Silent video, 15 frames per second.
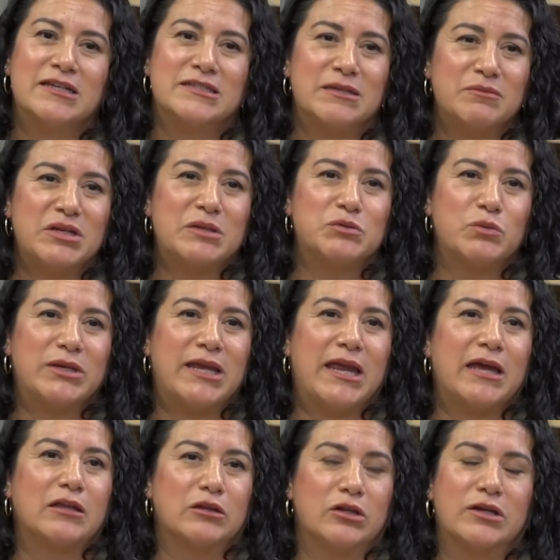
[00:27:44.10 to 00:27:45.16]
sometimes we
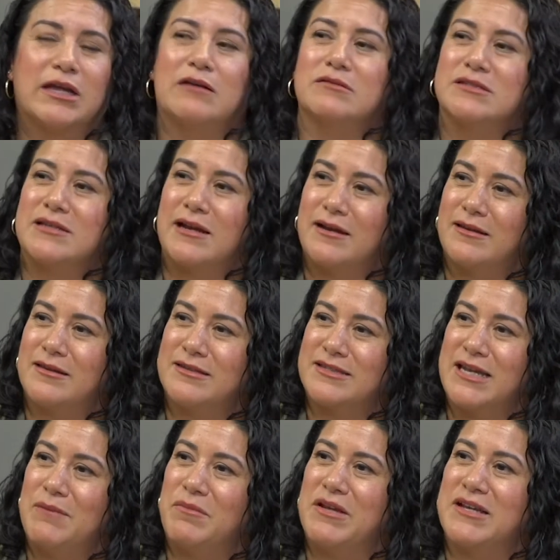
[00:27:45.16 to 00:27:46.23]
can't look outside of the
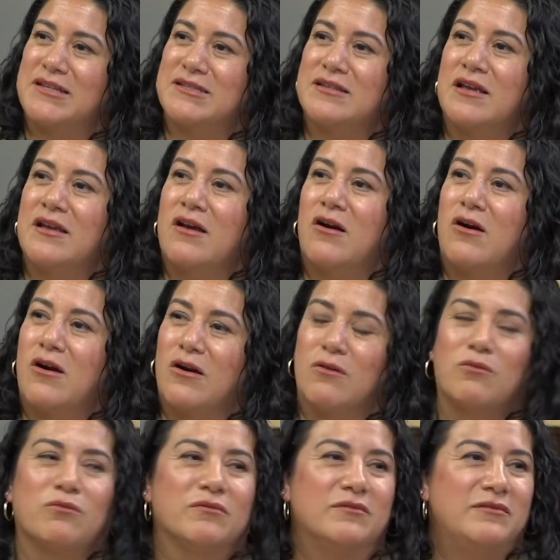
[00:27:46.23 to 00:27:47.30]
state because
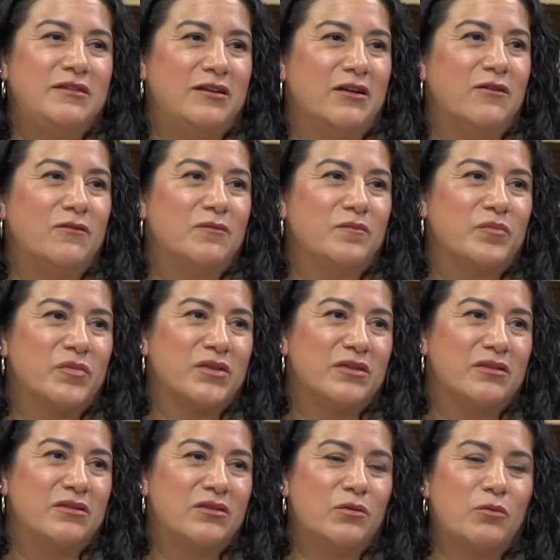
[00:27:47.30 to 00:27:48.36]
our, you know,
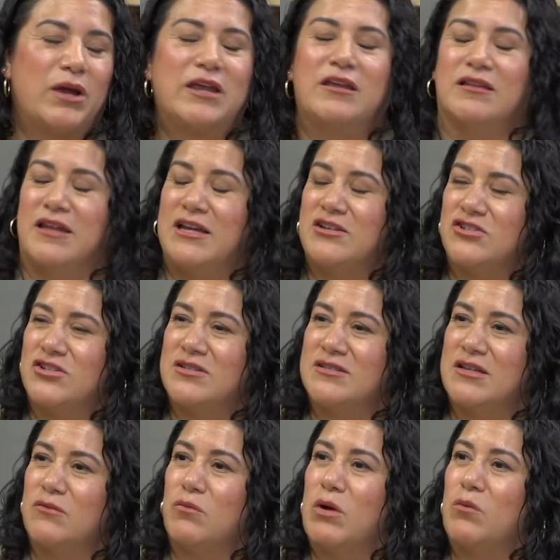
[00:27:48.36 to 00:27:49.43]
the regulations
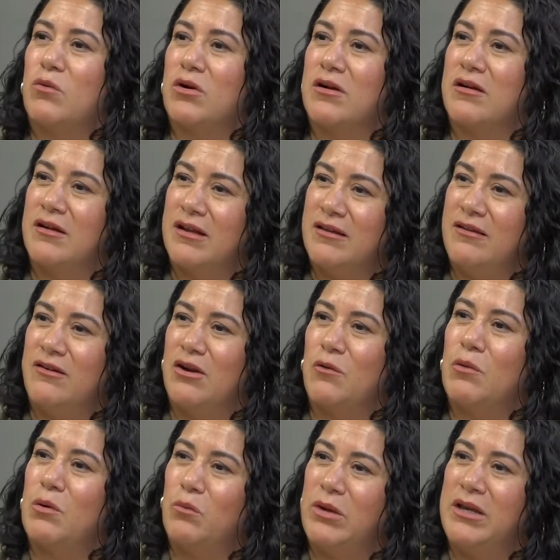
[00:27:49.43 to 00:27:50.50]
and what oh. we're, you know,
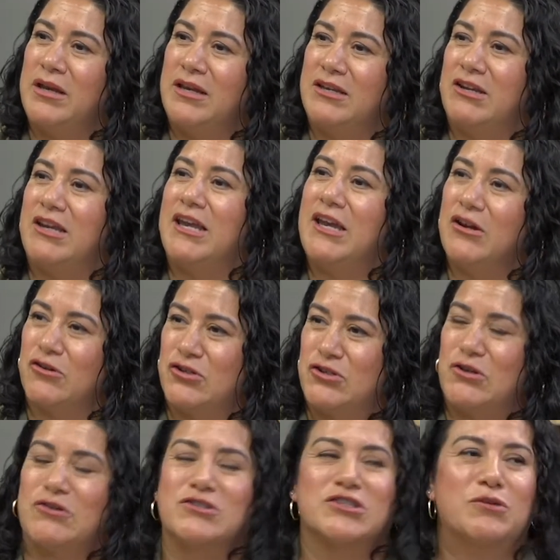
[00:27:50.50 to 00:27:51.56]
what we need to adhere to
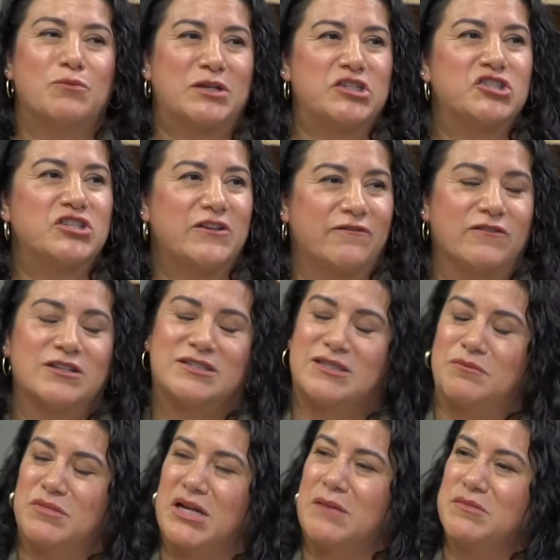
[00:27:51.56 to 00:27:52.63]
are so much different
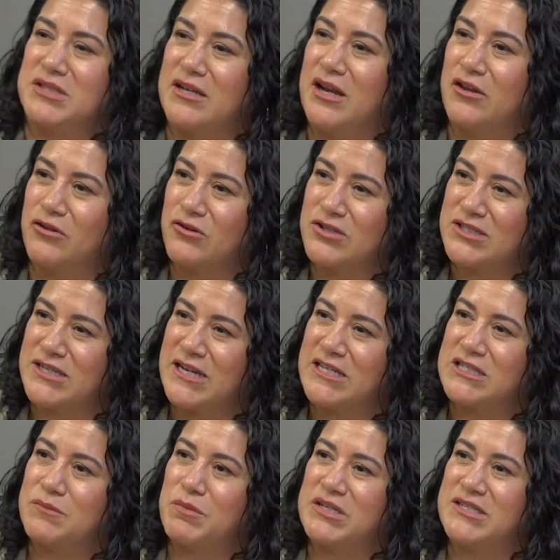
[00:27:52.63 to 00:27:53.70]
sometimes in other
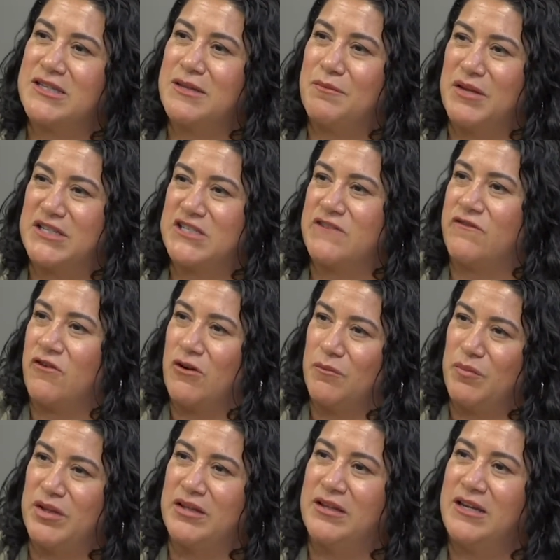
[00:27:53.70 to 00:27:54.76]
states, but to the best of our
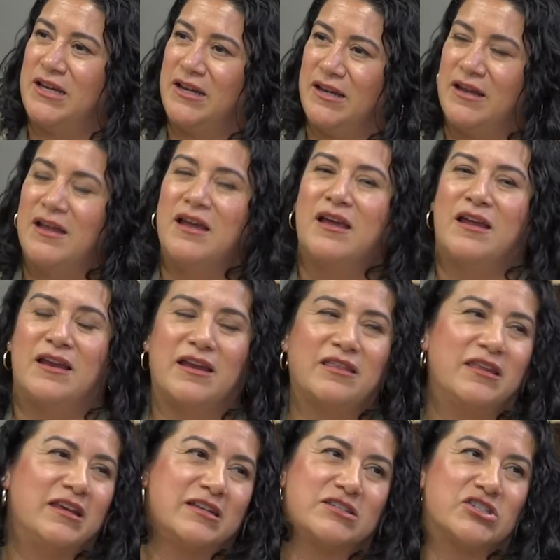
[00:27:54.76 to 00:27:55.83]
ability. And I
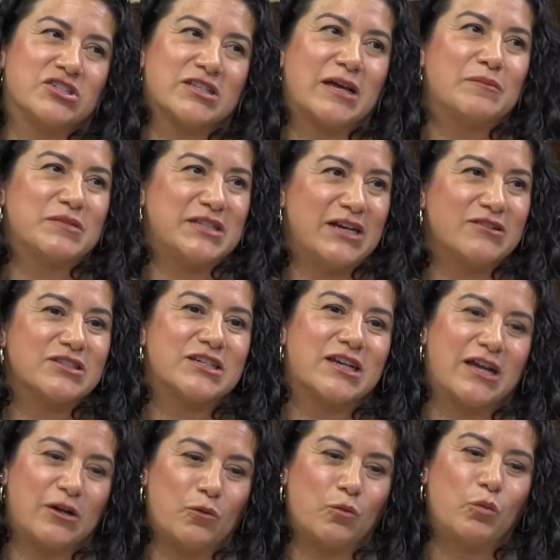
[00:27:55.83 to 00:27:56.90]
think it just comes down to
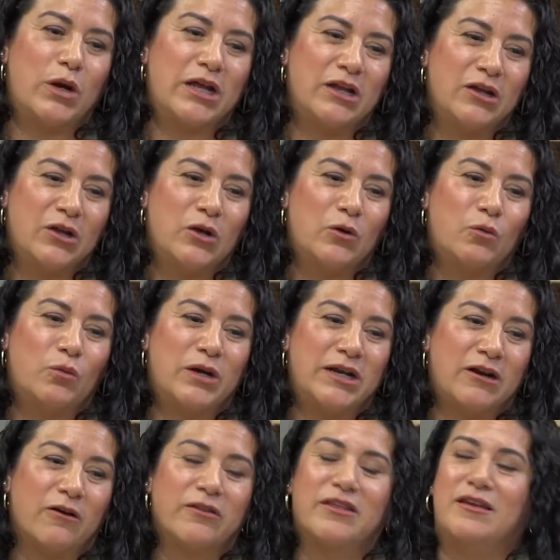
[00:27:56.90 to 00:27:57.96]
kind of what, what
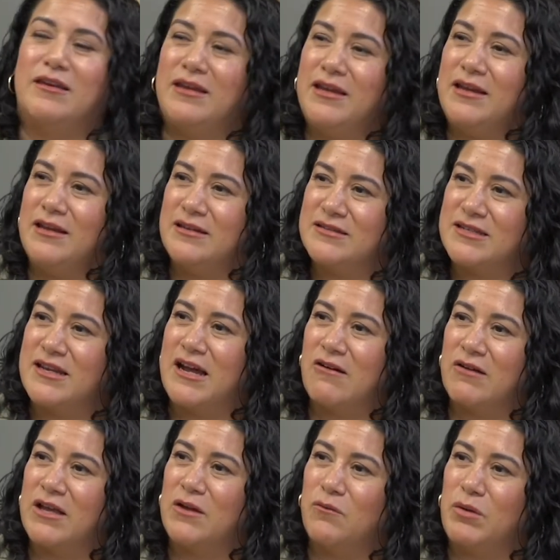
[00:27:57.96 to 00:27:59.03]
are the needs and how
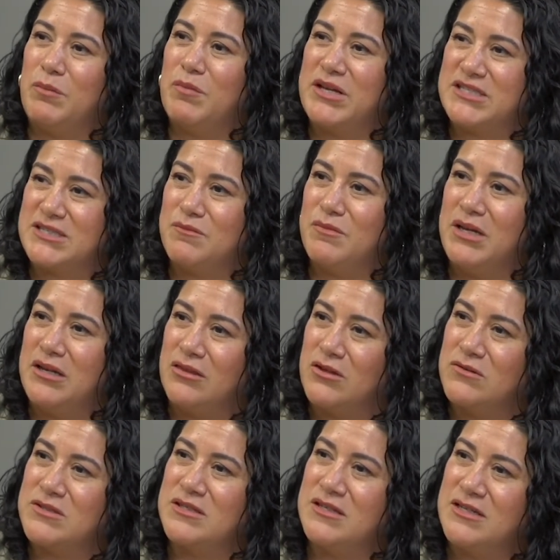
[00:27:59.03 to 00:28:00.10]
can we best meet
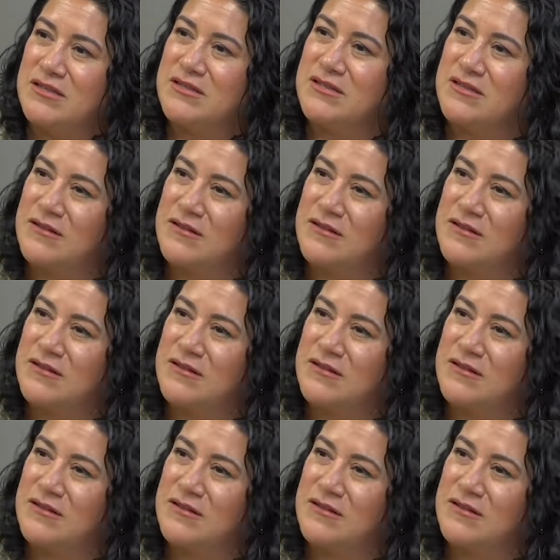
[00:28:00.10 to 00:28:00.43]
those needs?